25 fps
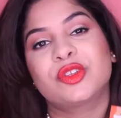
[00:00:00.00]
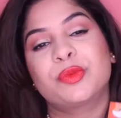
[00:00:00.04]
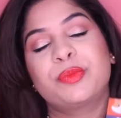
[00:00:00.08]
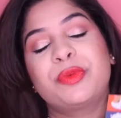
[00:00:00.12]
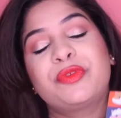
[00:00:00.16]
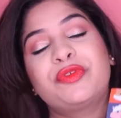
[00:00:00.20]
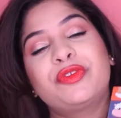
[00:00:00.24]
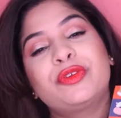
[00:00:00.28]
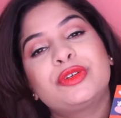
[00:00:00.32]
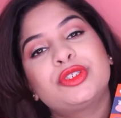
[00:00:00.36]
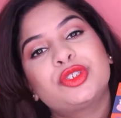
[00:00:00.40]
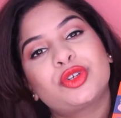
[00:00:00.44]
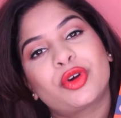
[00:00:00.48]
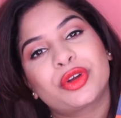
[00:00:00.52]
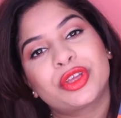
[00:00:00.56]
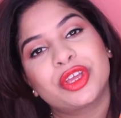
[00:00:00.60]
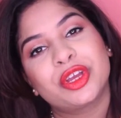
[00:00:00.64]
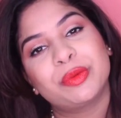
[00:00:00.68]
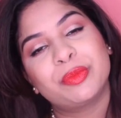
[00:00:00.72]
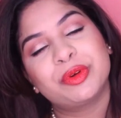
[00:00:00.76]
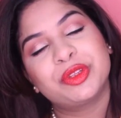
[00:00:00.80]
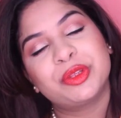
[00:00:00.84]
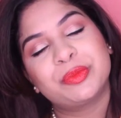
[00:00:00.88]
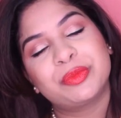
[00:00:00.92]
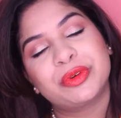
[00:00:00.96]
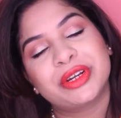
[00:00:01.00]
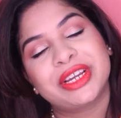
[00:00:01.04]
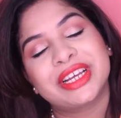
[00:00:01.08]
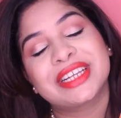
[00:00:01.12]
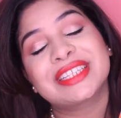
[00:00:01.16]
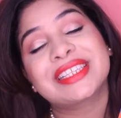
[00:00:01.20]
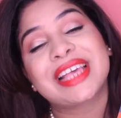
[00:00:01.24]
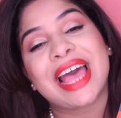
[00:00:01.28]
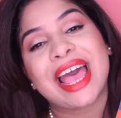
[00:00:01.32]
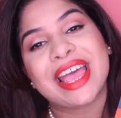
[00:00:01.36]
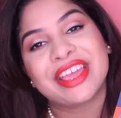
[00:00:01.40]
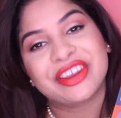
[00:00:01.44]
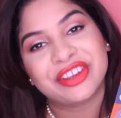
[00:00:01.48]
before talking about the
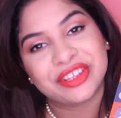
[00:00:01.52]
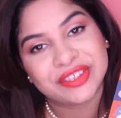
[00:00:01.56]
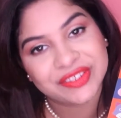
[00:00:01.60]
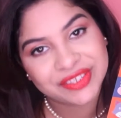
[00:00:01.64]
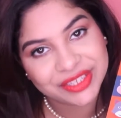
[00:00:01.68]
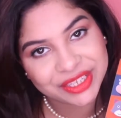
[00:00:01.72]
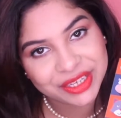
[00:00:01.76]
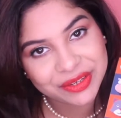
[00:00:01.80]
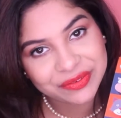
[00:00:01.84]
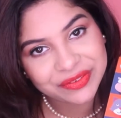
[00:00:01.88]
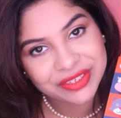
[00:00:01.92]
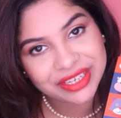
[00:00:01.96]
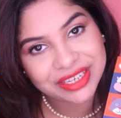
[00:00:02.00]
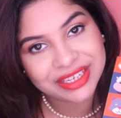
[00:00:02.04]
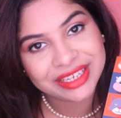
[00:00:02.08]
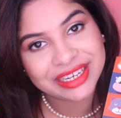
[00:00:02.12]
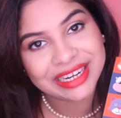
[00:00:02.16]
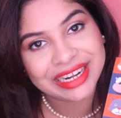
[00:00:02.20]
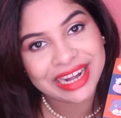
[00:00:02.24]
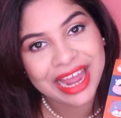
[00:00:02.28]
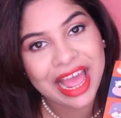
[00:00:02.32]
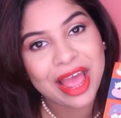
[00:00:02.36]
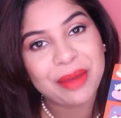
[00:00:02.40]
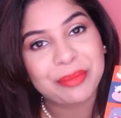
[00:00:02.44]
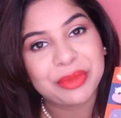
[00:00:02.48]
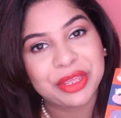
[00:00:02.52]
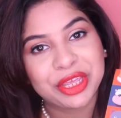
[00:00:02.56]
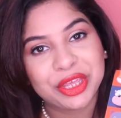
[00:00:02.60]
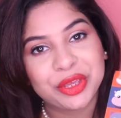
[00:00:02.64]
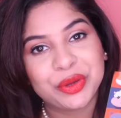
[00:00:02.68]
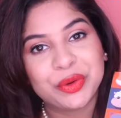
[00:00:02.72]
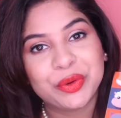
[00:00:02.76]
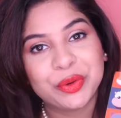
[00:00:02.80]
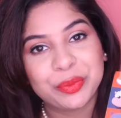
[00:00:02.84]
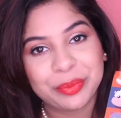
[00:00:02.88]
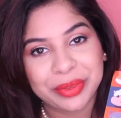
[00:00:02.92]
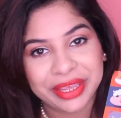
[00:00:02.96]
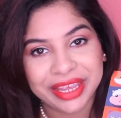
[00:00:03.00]
products I received in
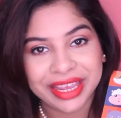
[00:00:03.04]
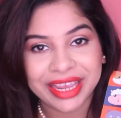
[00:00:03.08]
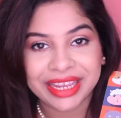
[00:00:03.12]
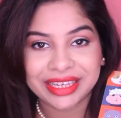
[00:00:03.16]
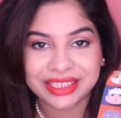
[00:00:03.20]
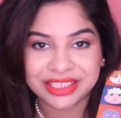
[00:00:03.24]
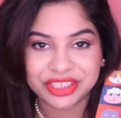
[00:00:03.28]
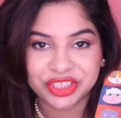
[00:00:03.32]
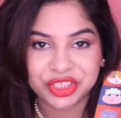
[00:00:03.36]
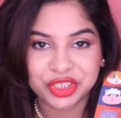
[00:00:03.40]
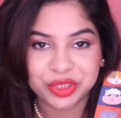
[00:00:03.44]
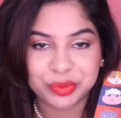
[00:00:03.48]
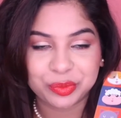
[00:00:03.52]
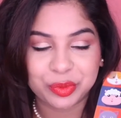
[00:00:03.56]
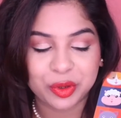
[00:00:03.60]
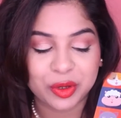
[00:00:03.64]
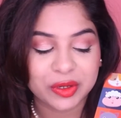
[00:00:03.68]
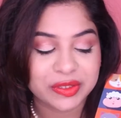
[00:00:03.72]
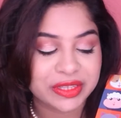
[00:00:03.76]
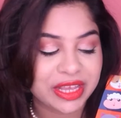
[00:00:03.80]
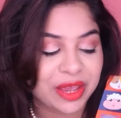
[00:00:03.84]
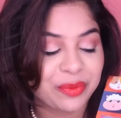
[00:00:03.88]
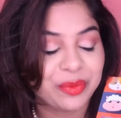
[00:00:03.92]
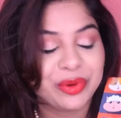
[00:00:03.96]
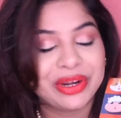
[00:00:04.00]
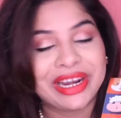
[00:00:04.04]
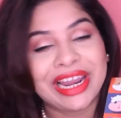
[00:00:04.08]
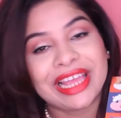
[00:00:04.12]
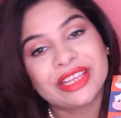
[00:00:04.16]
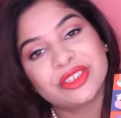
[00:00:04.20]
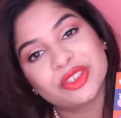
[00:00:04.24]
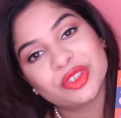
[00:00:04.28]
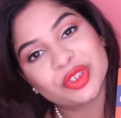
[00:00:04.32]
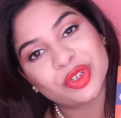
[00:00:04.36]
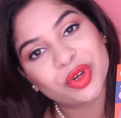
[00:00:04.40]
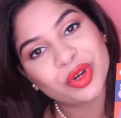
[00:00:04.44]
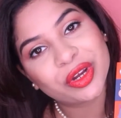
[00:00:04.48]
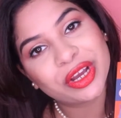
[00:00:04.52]
Glamego May Edition box, I would like
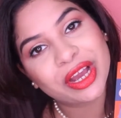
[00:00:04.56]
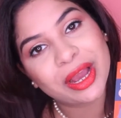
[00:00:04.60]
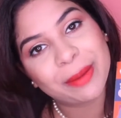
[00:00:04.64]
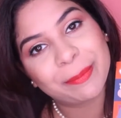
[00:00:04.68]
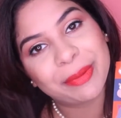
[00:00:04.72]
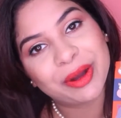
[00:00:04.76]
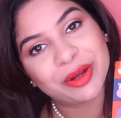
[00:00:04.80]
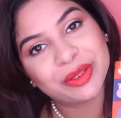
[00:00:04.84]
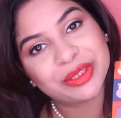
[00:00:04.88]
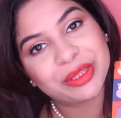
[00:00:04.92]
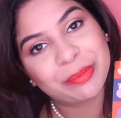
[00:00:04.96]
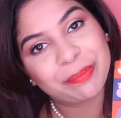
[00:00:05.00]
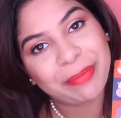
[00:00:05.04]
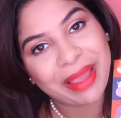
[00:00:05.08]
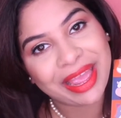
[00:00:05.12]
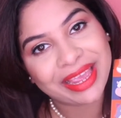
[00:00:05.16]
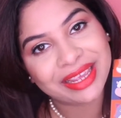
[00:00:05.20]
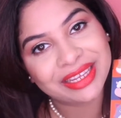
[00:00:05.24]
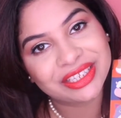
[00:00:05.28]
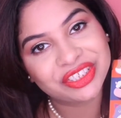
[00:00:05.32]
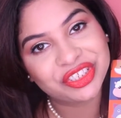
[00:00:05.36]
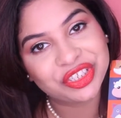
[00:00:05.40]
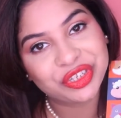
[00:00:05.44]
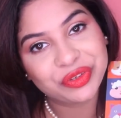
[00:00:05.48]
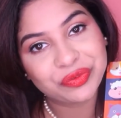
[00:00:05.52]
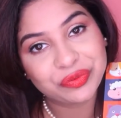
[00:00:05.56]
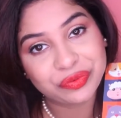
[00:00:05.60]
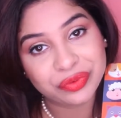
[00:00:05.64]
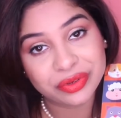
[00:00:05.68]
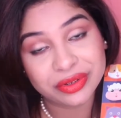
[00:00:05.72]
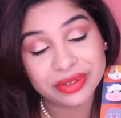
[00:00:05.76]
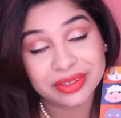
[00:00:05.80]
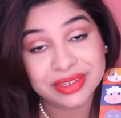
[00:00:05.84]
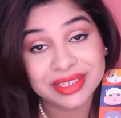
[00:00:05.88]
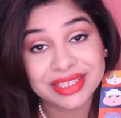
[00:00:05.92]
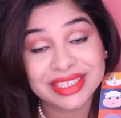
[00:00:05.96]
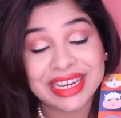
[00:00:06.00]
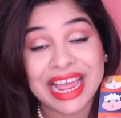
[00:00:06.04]
to talk about the packaging
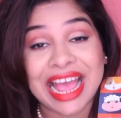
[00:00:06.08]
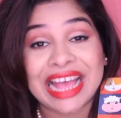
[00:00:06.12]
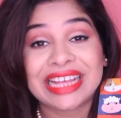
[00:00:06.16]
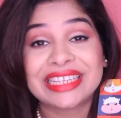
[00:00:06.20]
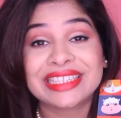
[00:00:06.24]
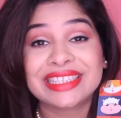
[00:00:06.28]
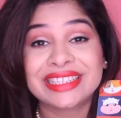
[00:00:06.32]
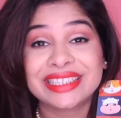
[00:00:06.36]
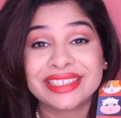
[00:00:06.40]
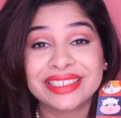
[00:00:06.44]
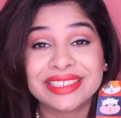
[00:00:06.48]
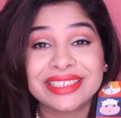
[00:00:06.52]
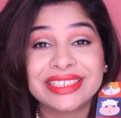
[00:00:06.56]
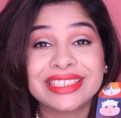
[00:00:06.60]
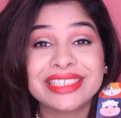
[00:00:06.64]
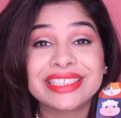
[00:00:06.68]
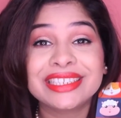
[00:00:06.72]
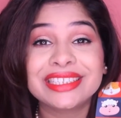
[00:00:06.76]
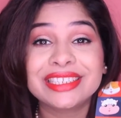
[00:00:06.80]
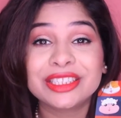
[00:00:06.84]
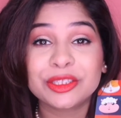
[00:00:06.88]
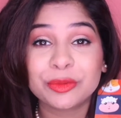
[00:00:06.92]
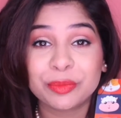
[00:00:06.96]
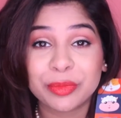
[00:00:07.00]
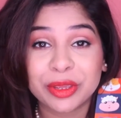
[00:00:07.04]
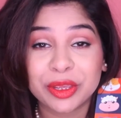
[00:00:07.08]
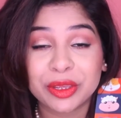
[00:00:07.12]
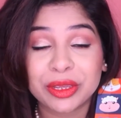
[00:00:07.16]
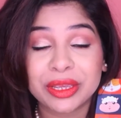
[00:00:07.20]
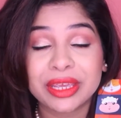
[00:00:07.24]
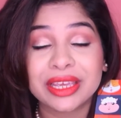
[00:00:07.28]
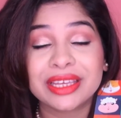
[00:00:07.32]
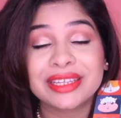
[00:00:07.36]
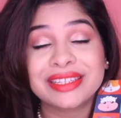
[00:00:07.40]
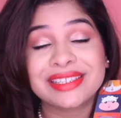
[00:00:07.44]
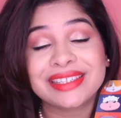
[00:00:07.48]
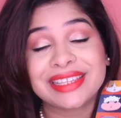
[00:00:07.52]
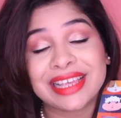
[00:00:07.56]
first. As 13th May
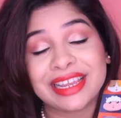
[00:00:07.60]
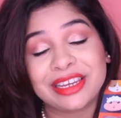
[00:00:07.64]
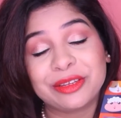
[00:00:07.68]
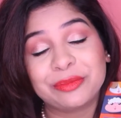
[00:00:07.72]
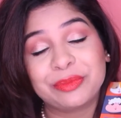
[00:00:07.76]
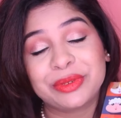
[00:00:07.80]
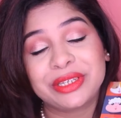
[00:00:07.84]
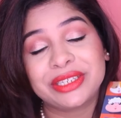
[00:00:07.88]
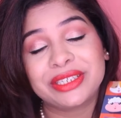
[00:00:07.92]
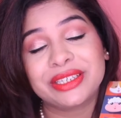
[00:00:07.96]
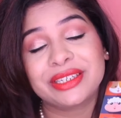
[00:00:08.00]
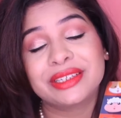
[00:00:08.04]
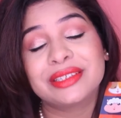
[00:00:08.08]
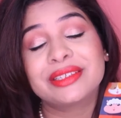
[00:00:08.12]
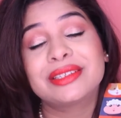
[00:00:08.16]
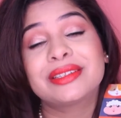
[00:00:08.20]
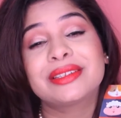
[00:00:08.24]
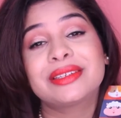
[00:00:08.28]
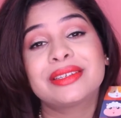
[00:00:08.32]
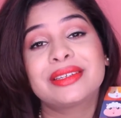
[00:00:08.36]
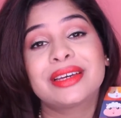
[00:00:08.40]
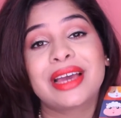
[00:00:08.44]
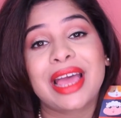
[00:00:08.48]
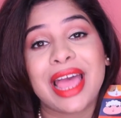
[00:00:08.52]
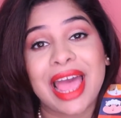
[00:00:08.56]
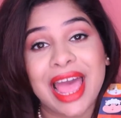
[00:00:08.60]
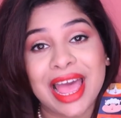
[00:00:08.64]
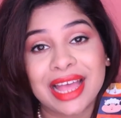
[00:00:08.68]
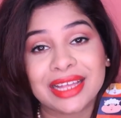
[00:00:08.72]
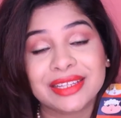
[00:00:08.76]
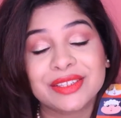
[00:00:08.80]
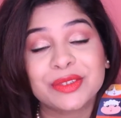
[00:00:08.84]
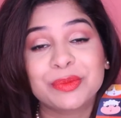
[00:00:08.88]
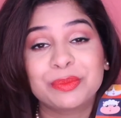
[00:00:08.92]
is celebrated as